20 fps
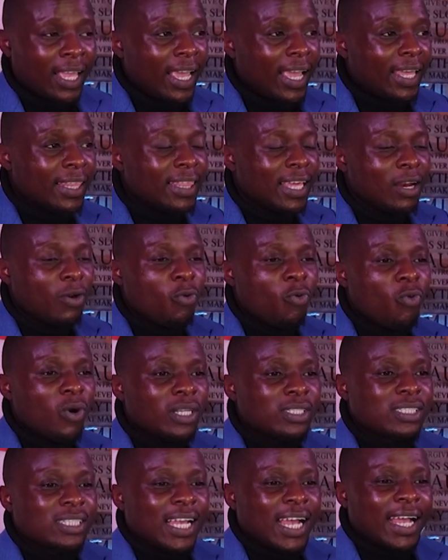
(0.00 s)
and then
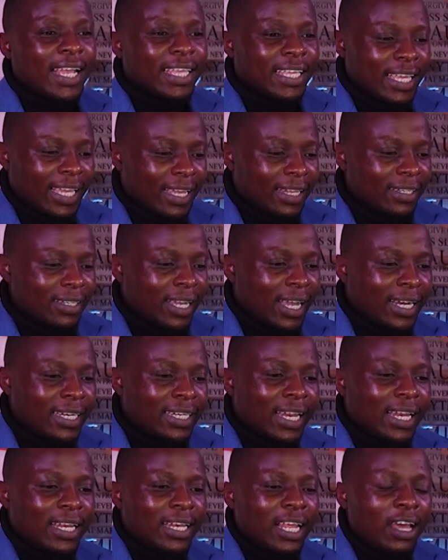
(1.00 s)
once I get, I
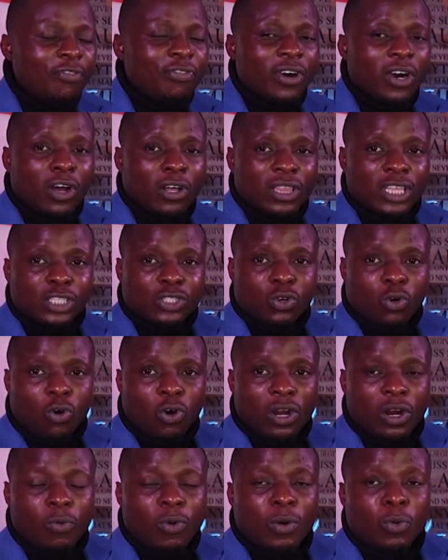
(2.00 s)
deliver on this
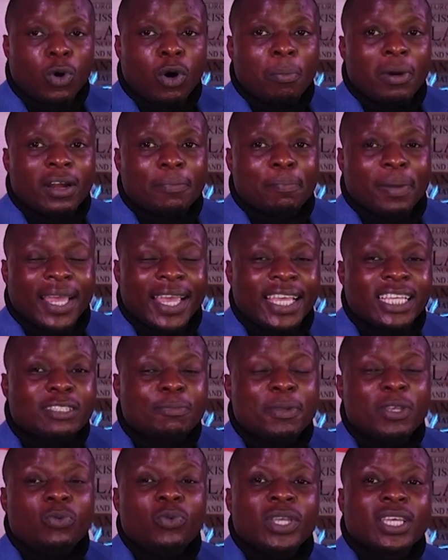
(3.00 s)
order. When Walmart pays
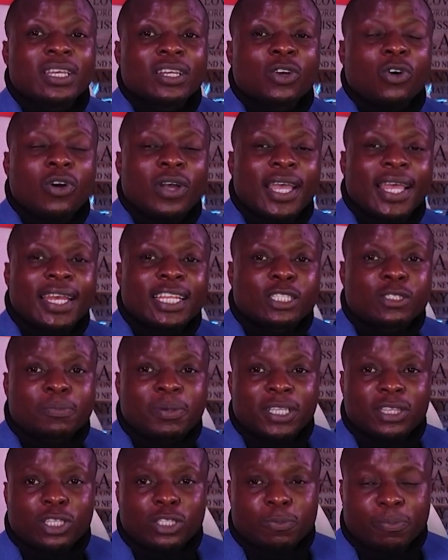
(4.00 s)
me, we can go ahead and
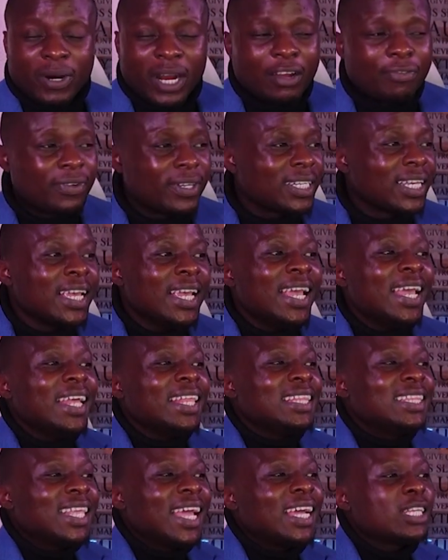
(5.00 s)
split this profit.
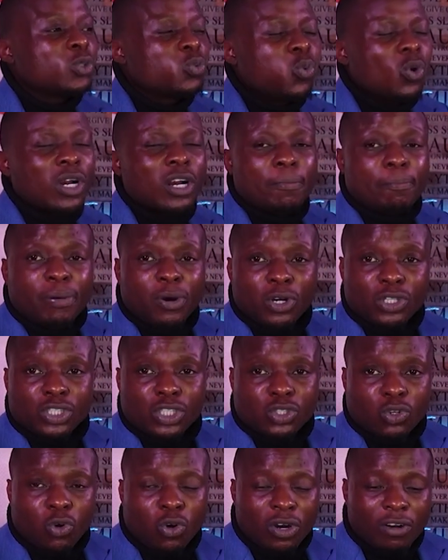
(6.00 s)
That's what a
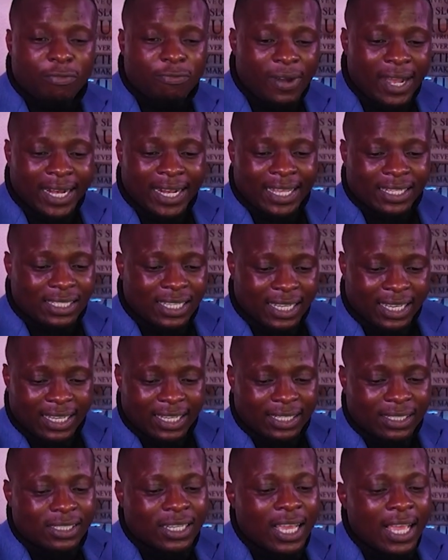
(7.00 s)
purchase order financing
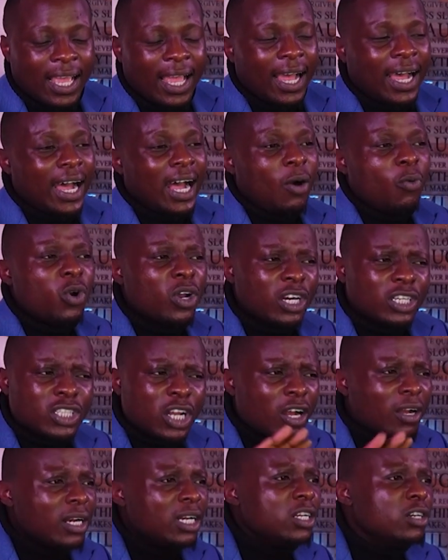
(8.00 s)
is. Uh, we're going to
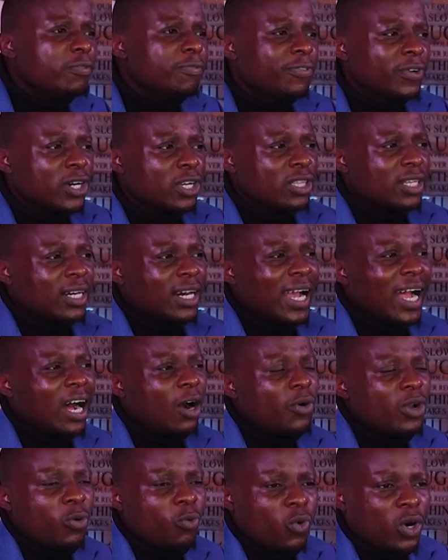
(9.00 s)
talk a little further
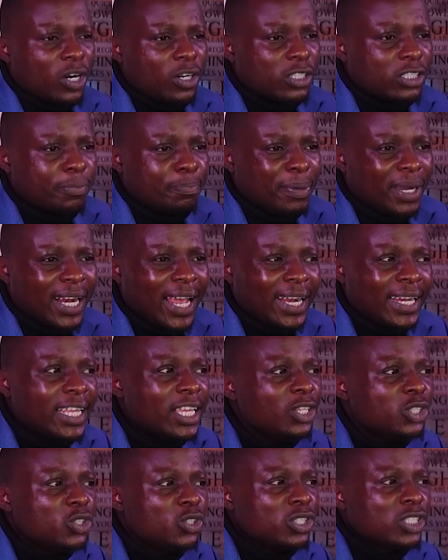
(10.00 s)
how it works, but I
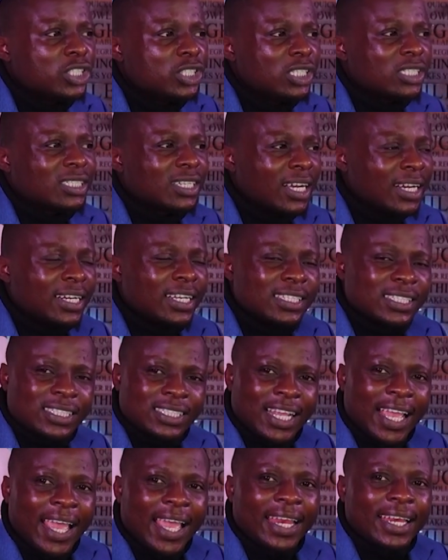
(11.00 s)
need you to just
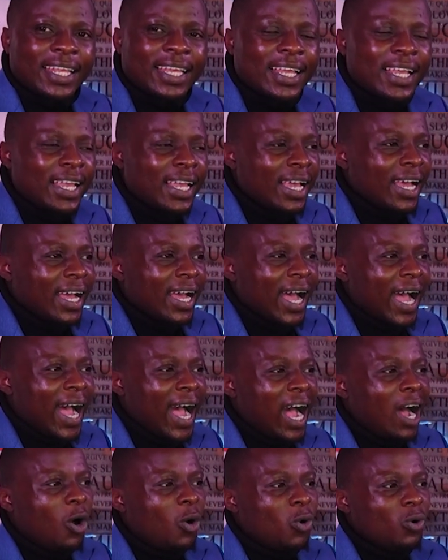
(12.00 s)
understand
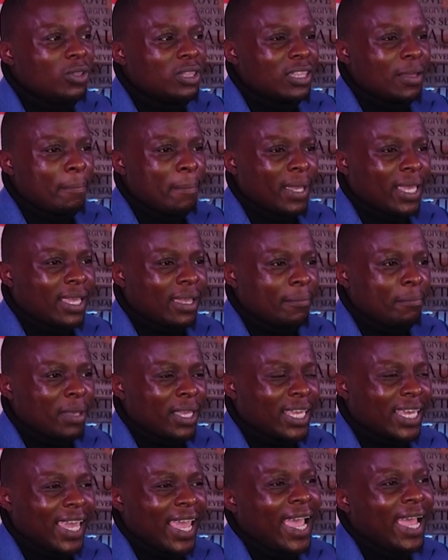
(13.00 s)
how the me-
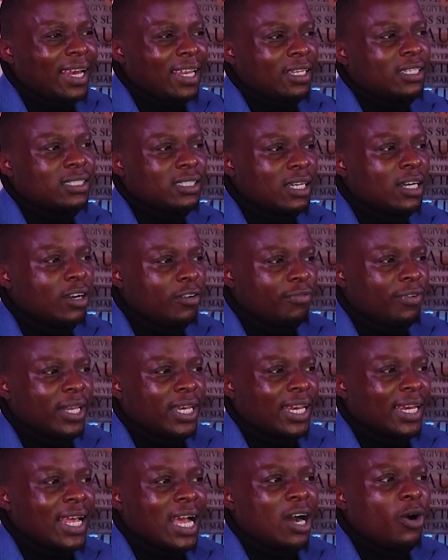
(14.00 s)
mechanics of it
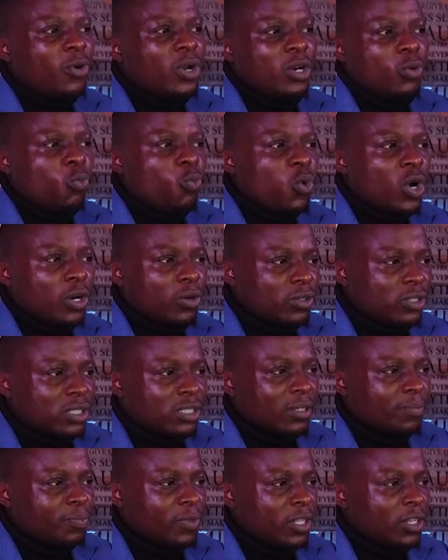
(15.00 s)
and how it
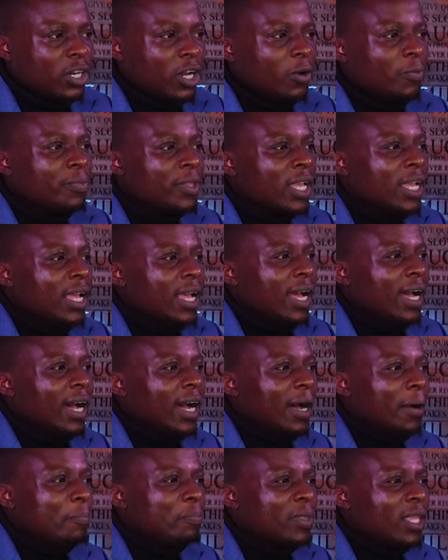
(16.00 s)
works. You know,
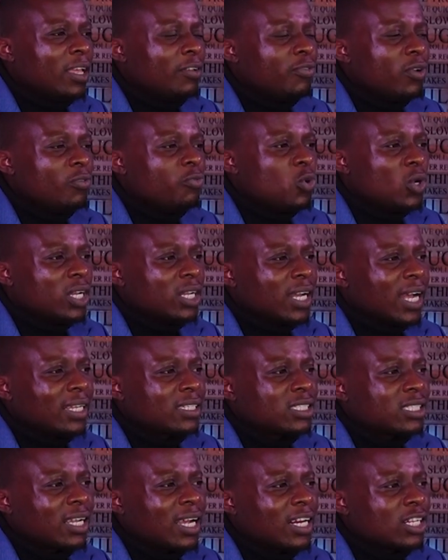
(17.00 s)
um, if, if we can
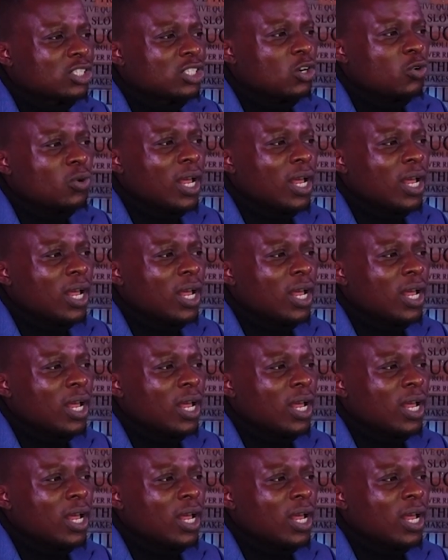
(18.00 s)
guys kind of slow